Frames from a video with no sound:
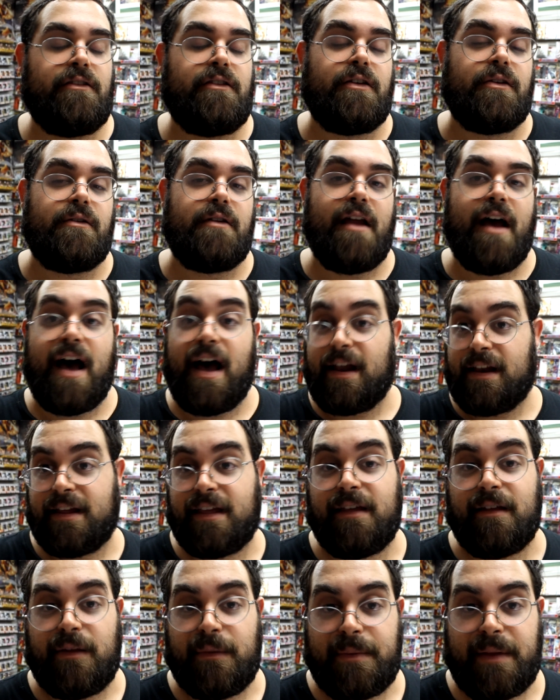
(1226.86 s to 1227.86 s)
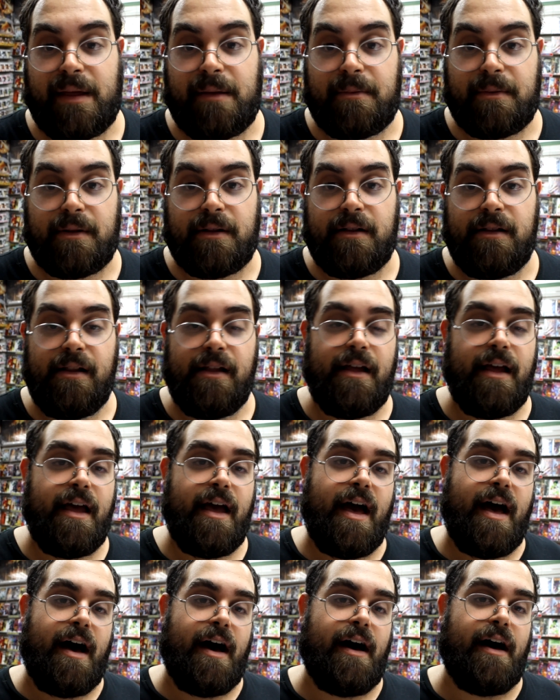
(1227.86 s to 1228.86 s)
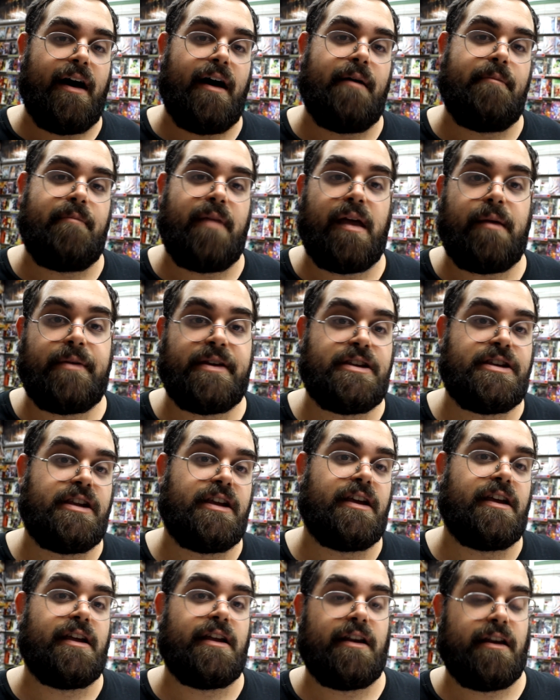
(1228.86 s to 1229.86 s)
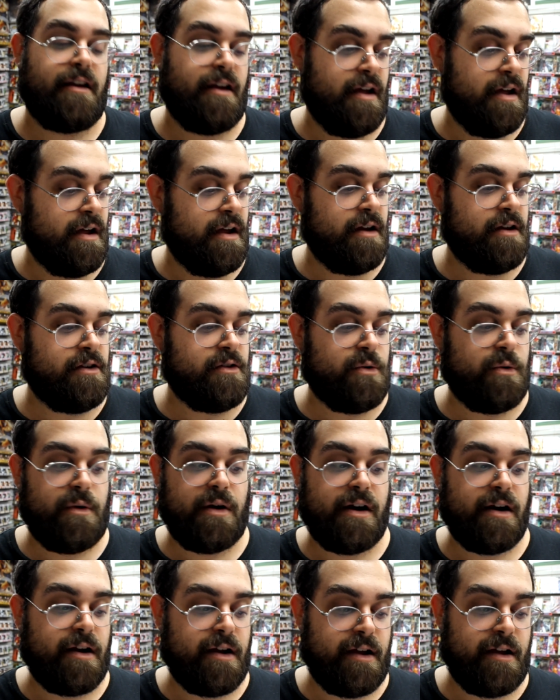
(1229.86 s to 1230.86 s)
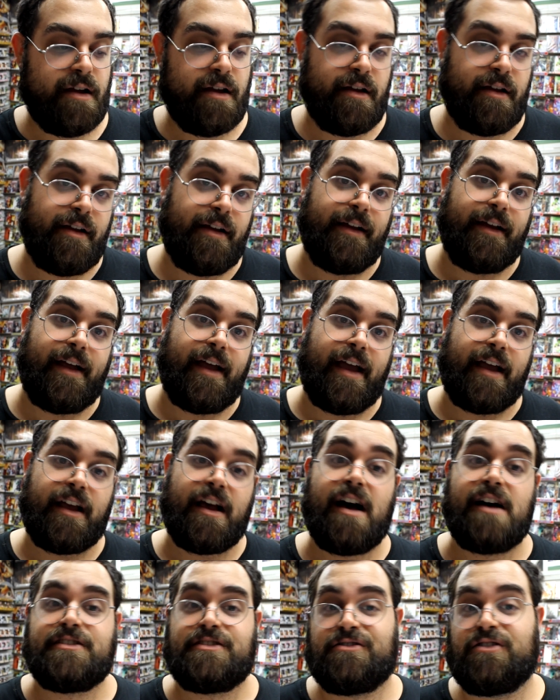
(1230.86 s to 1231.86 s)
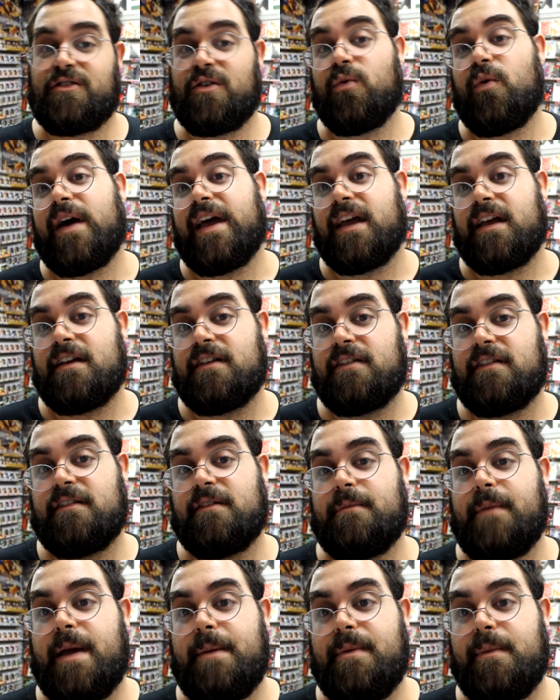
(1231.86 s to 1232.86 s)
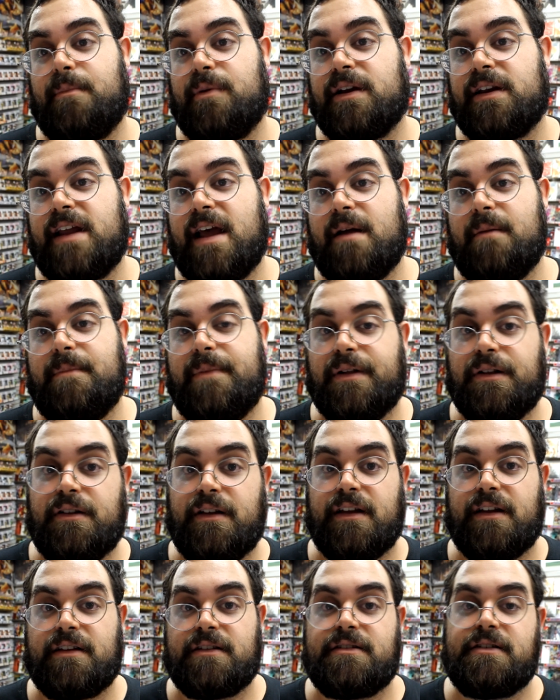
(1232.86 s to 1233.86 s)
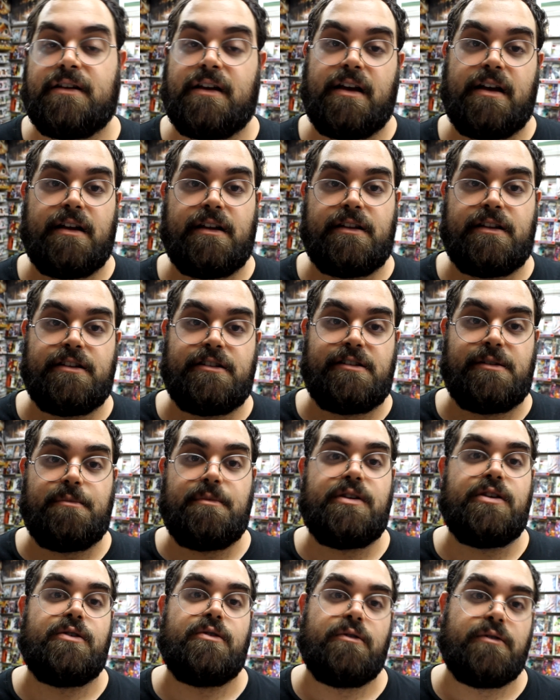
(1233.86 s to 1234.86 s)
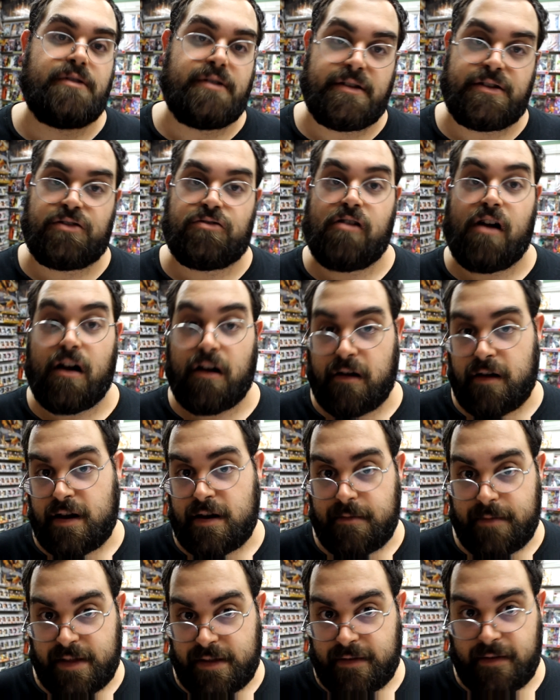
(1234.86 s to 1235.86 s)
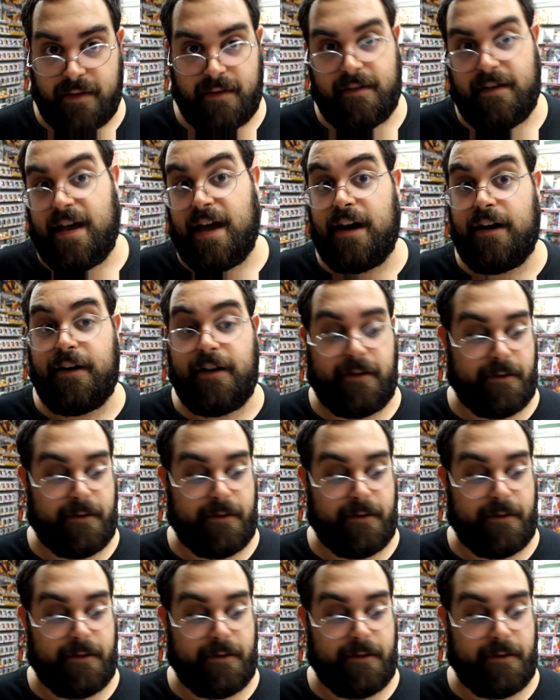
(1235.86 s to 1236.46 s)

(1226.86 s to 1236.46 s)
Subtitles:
to not kill people. Maybe she can twerk and cause earthquakes and maybe bring down buildings to subdue the stronger enemies. I don't